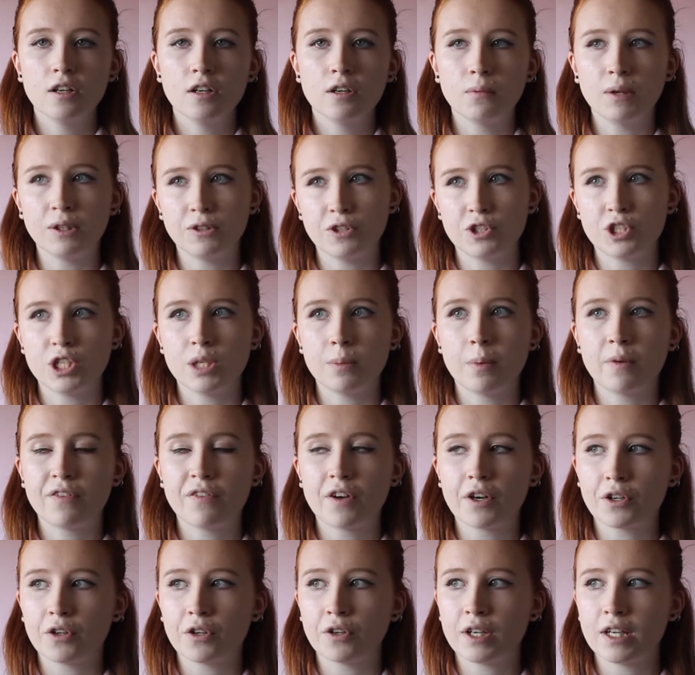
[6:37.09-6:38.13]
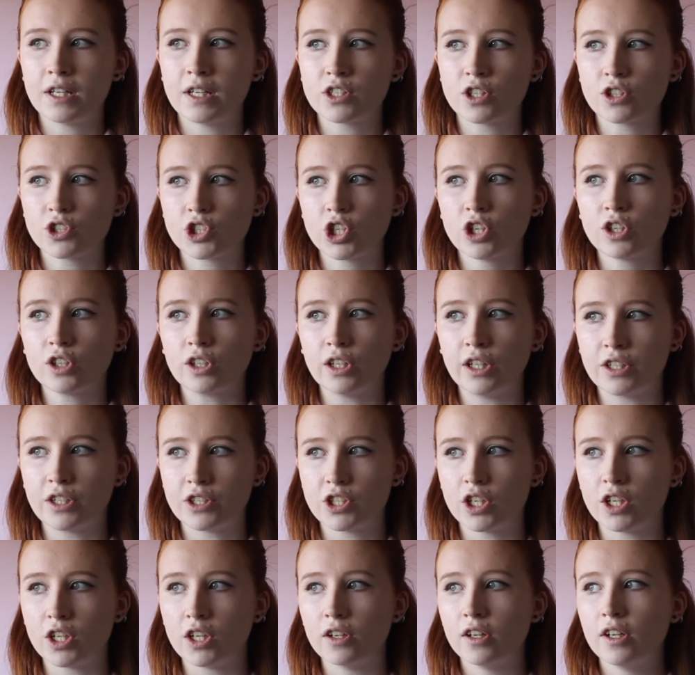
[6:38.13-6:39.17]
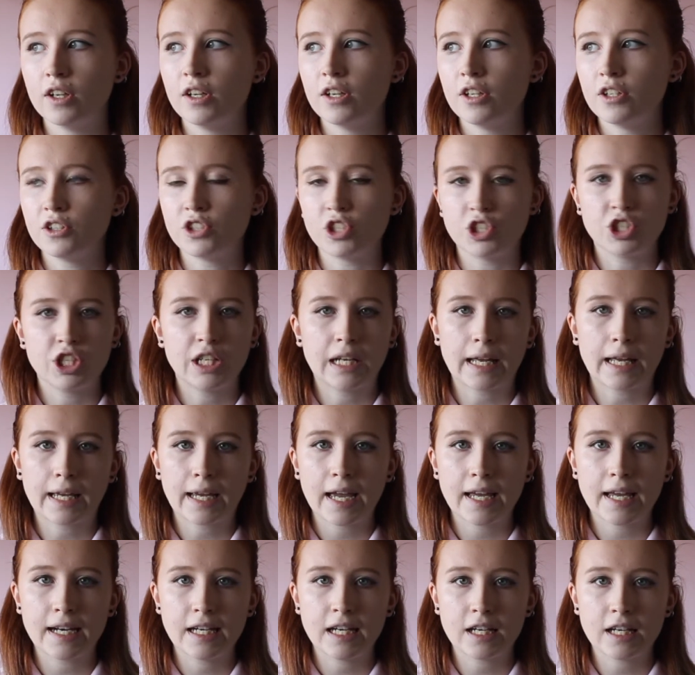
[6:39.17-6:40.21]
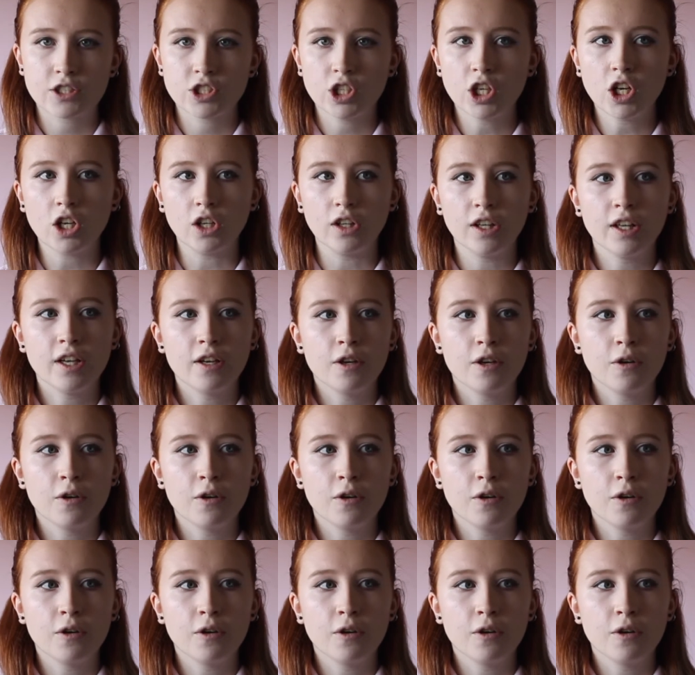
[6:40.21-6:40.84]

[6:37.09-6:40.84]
well, does she prefer cookies or chocolate, or does she like any at all?